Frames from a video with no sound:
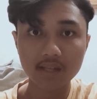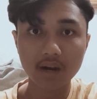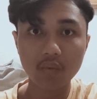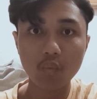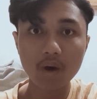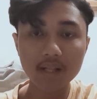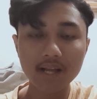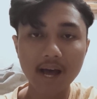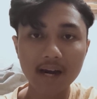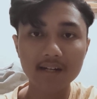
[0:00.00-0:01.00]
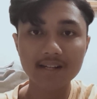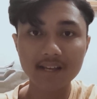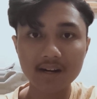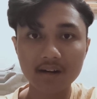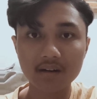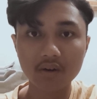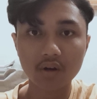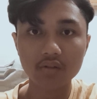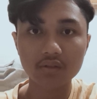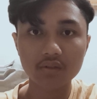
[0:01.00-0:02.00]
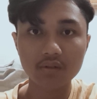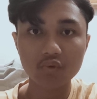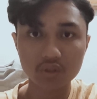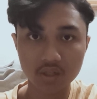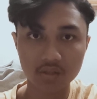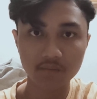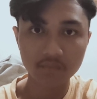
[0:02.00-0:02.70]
and what are their contributions?